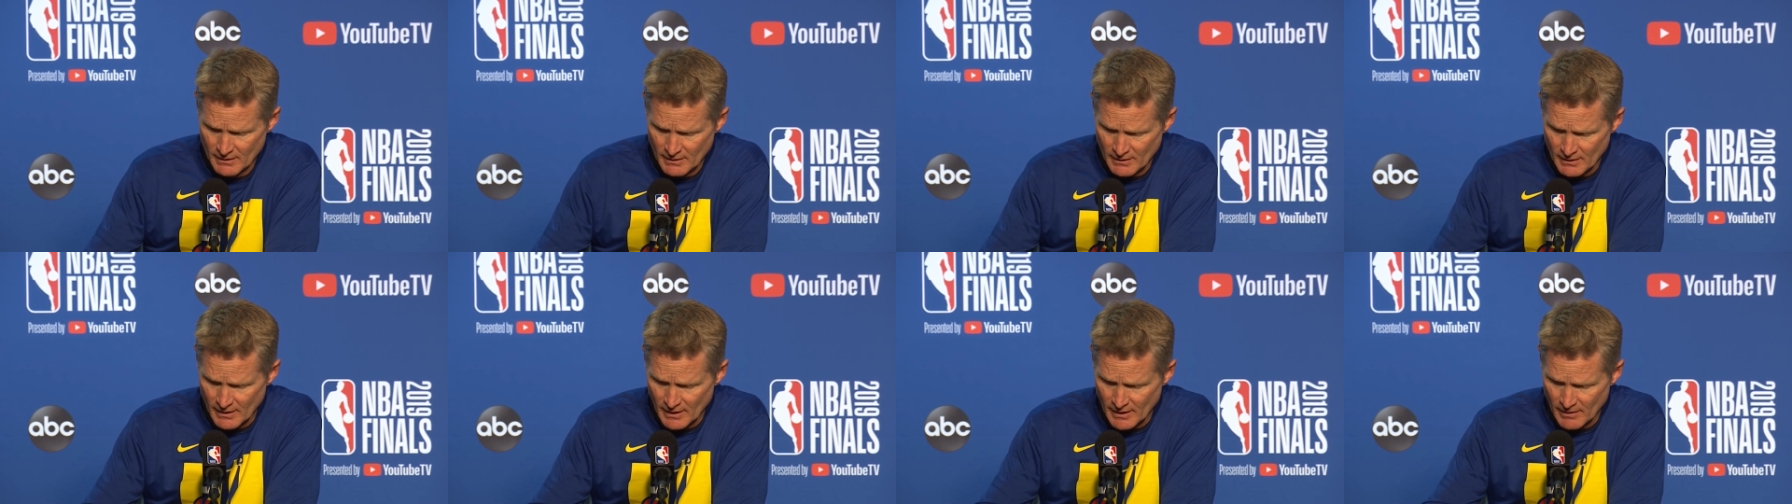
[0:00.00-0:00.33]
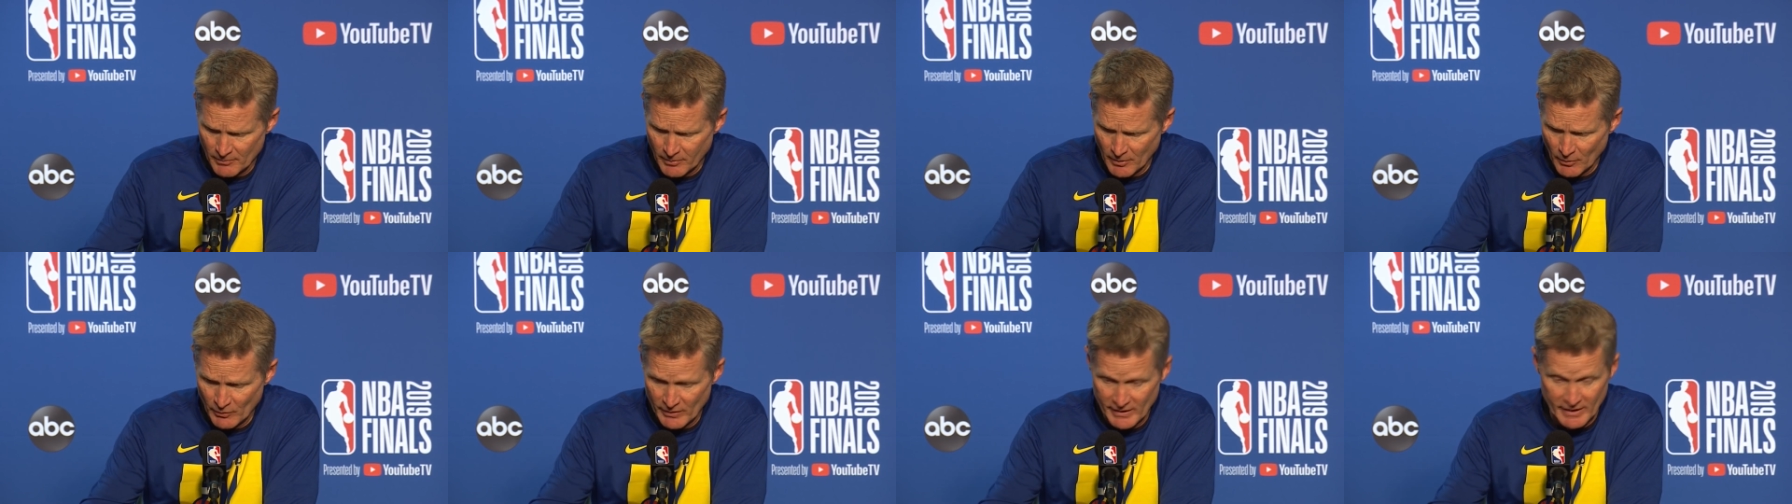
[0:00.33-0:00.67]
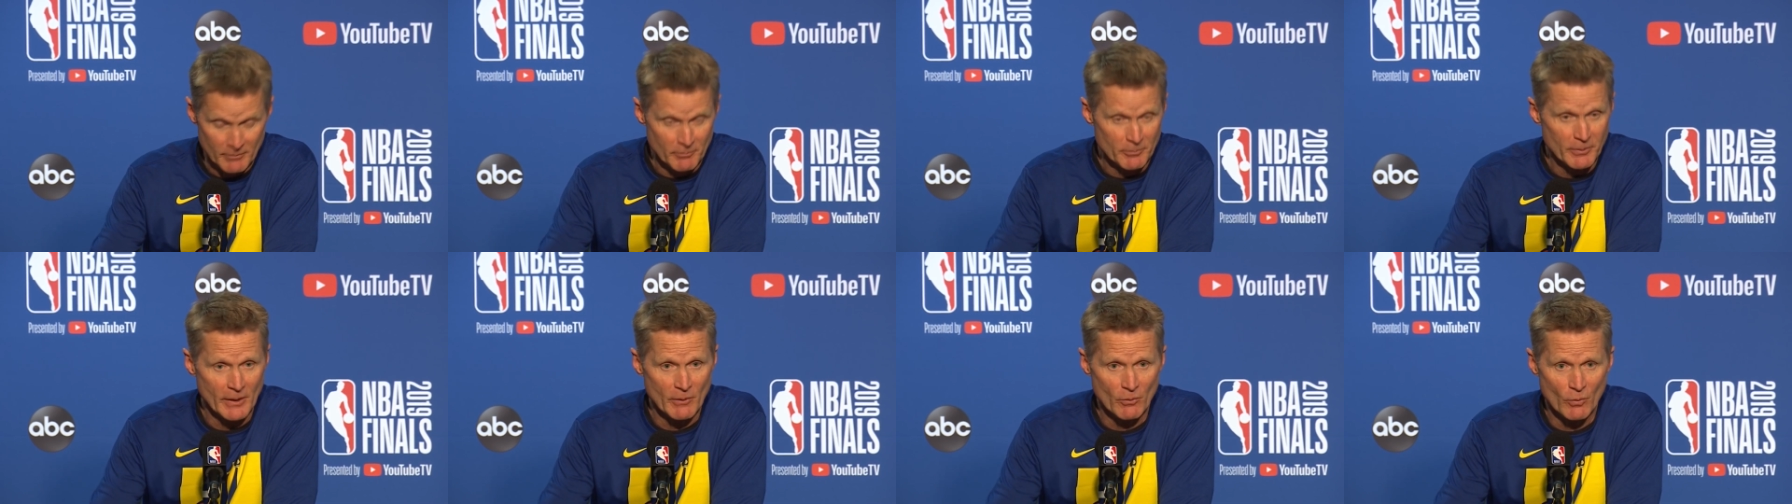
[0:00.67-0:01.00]
uh, but we
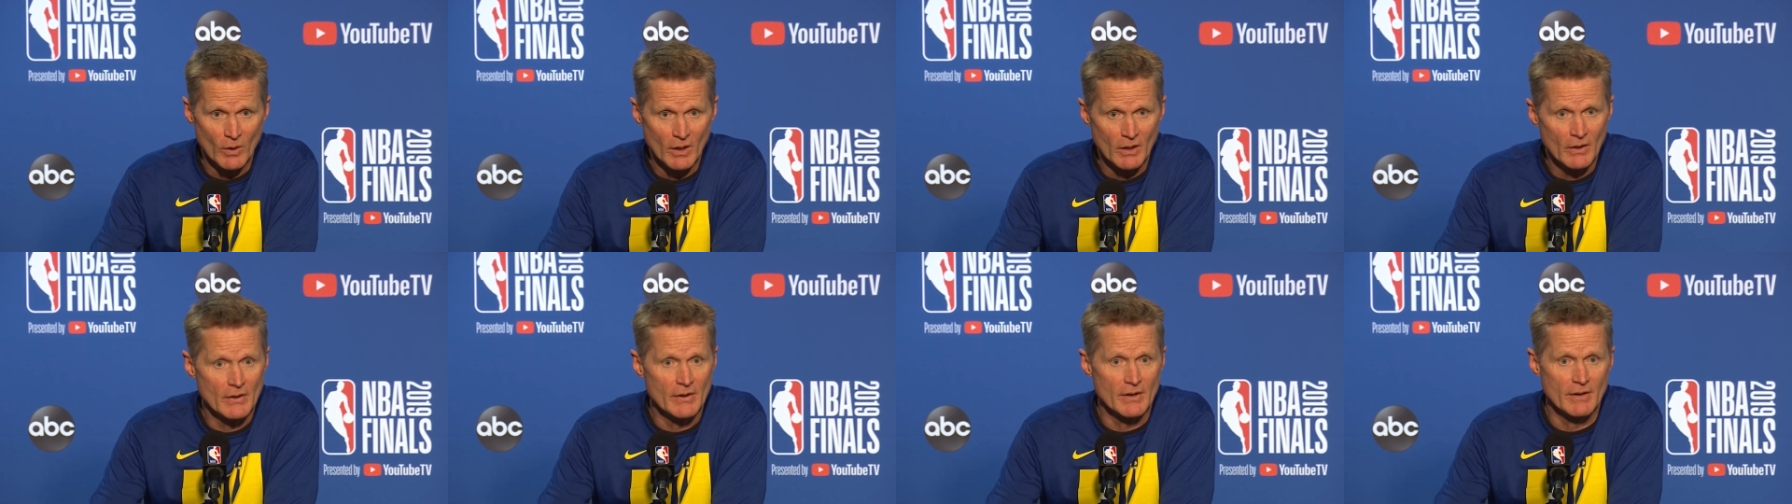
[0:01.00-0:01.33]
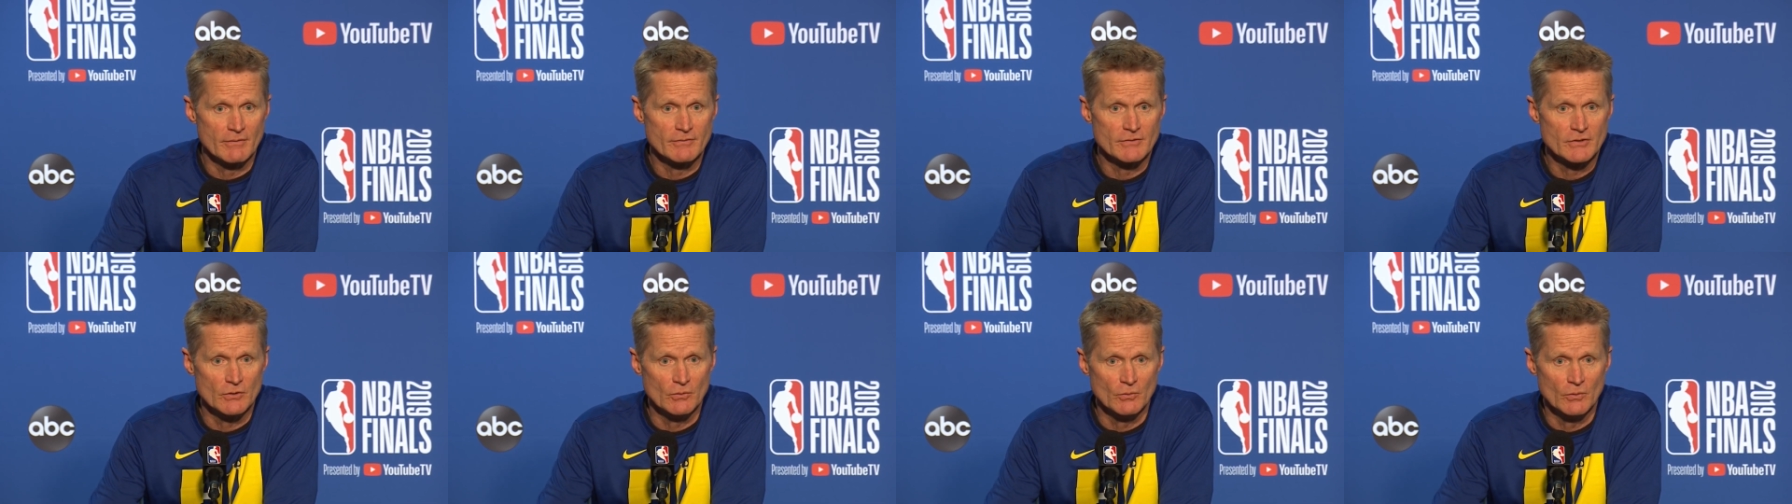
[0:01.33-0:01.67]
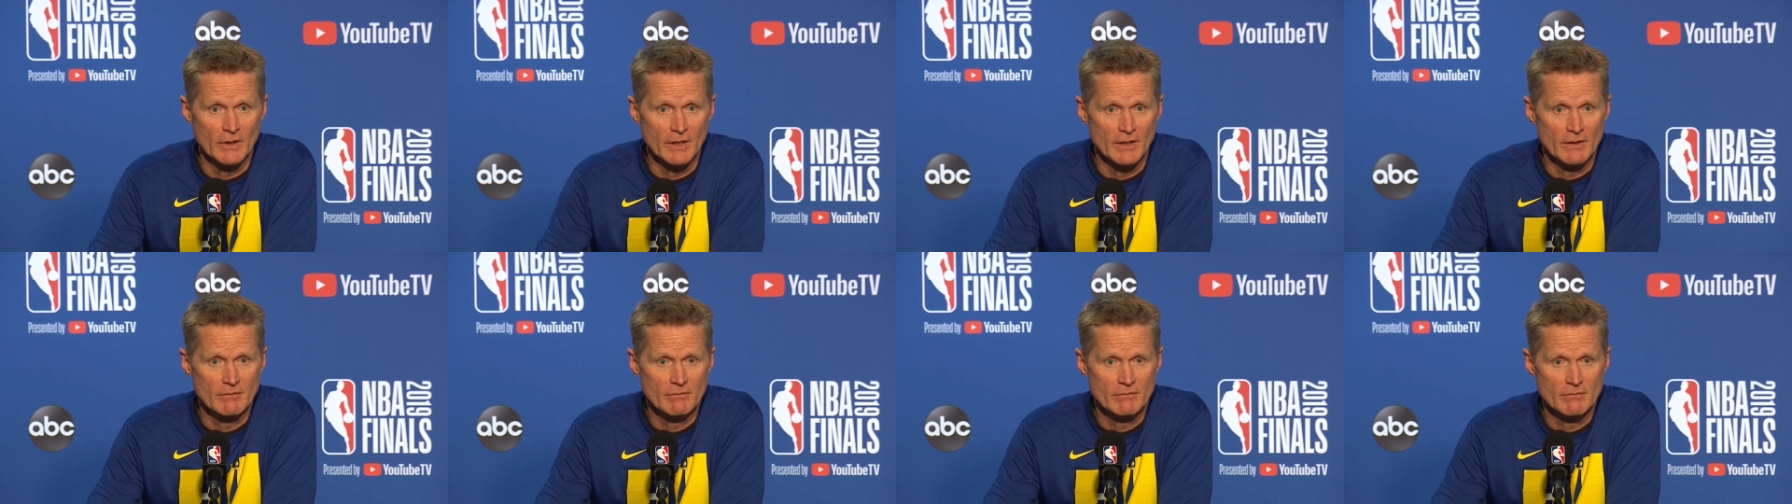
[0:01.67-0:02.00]
didn't play well enough to
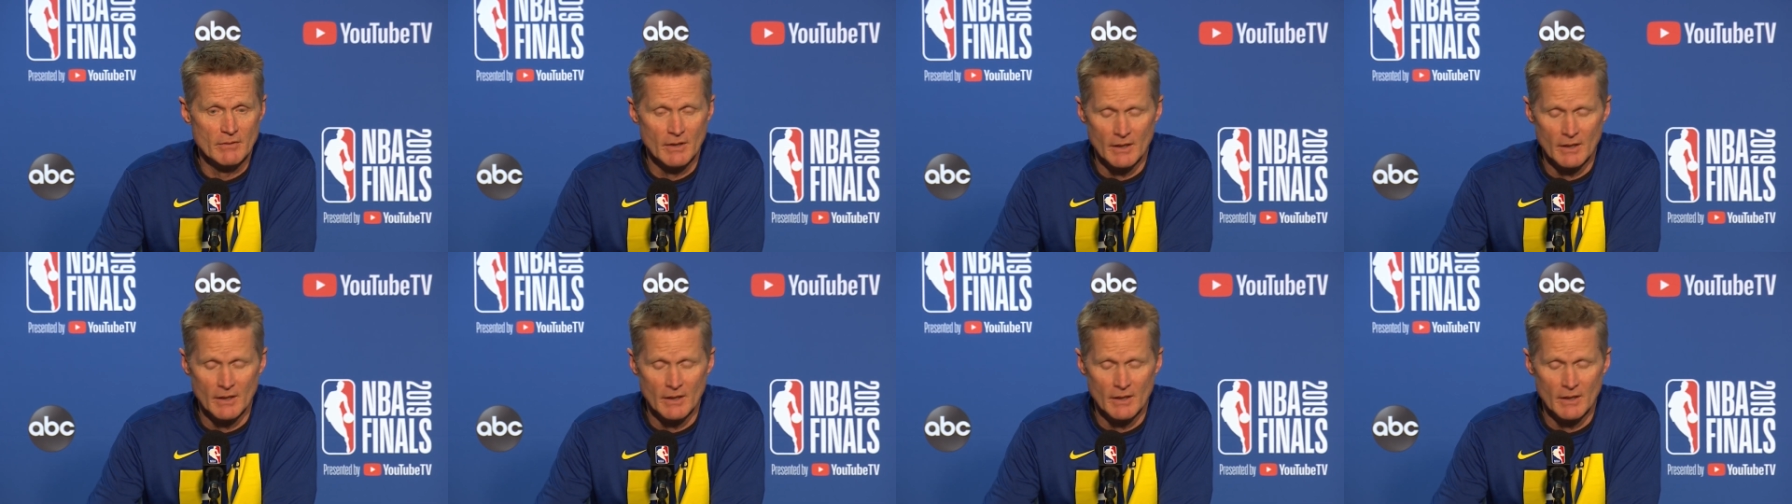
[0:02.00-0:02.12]
win.